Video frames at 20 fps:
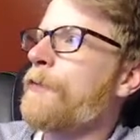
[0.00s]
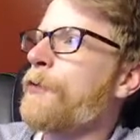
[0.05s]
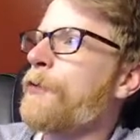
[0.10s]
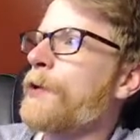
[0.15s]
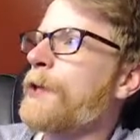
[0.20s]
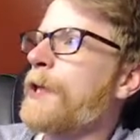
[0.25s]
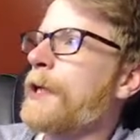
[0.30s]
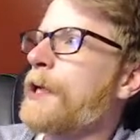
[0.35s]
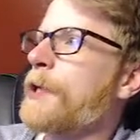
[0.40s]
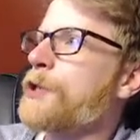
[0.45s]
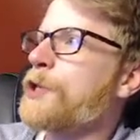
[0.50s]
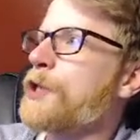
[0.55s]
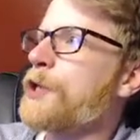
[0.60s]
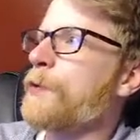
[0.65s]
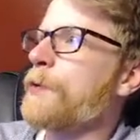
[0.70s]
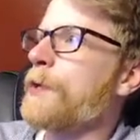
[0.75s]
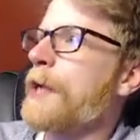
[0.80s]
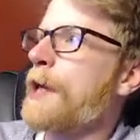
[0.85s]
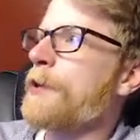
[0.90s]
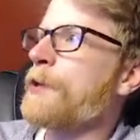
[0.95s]
can
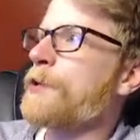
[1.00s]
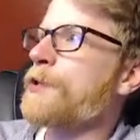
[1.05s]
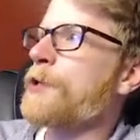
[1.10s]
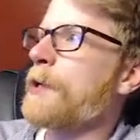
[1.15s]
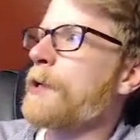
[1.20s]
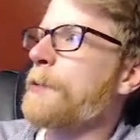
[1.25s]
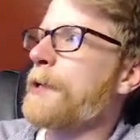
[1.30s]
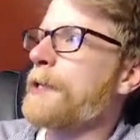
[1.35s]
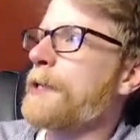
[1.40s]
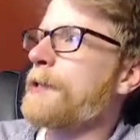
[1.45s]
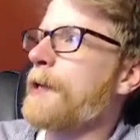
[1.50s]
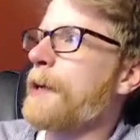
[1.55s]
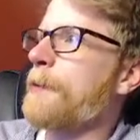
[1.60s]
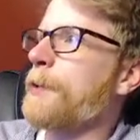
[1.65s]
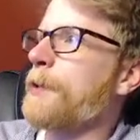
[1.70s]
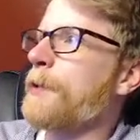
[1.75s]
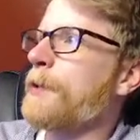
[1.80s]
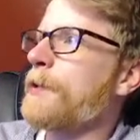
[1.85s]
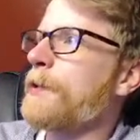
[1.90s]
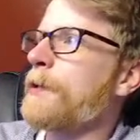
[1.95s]
shoot. Now there's gonna be a
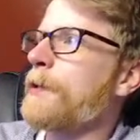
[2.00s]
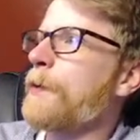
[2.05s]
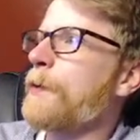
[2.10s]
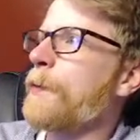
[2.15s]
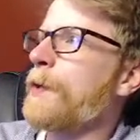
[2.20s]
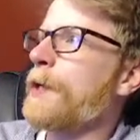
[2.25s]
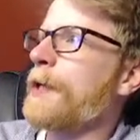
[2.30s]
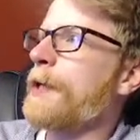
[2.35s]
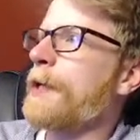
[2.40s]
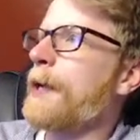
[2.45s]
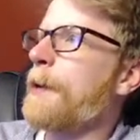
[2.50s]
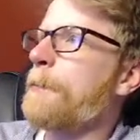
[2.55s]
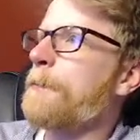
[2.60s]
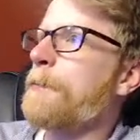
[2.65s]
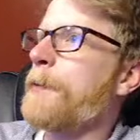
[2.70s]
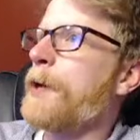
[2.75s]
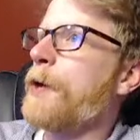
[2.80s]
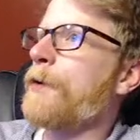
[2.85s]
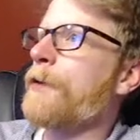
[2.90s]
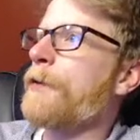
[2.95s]
double. We need to get
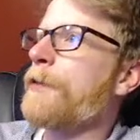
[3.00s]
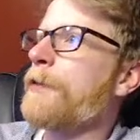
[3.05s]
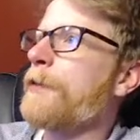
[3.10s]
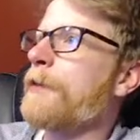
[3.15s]
both.